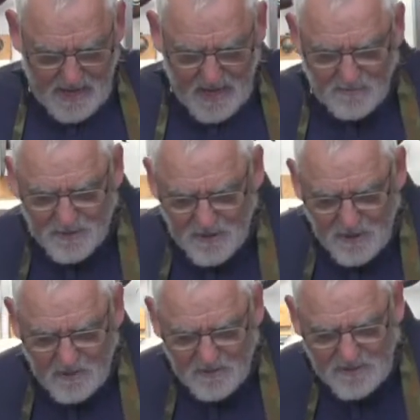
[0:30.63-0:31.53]
how to put it
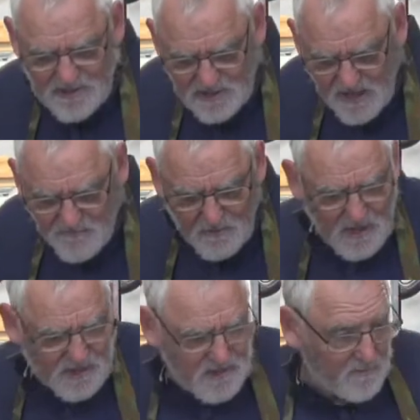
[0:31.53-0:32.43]
on. There's several
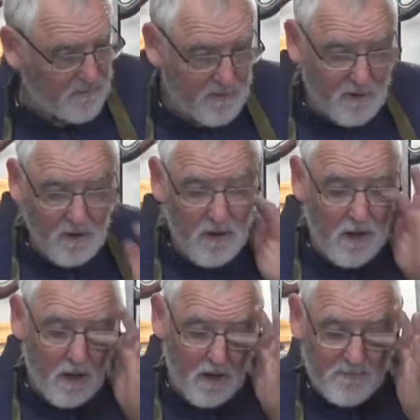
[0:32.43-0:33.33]
ways you can put it on.
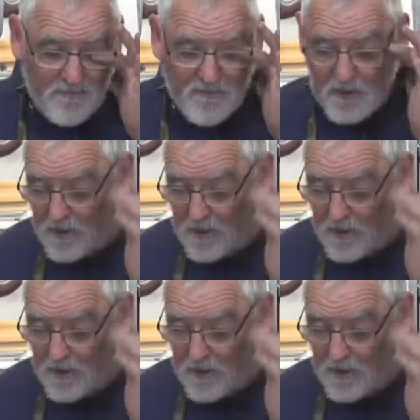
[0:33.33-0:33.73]
I prefer